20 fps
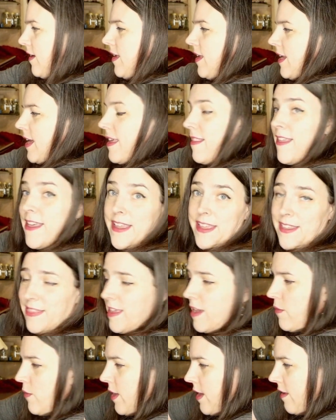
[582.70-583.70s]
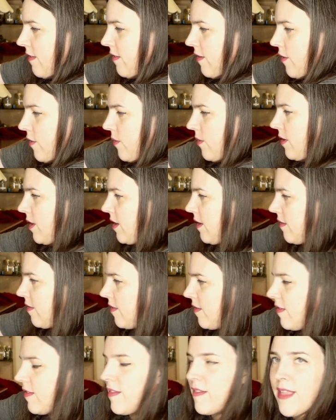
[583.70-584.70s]
I like it that way. So we're going to
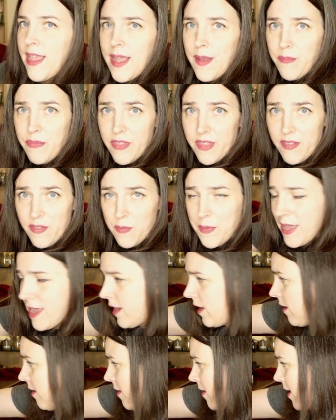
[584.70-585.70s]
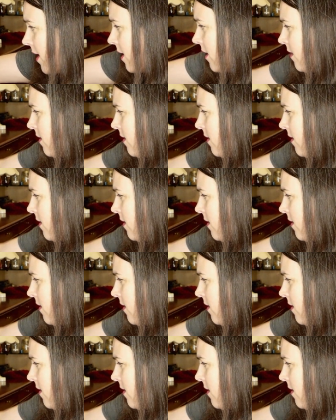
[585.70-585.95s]
snap this back on.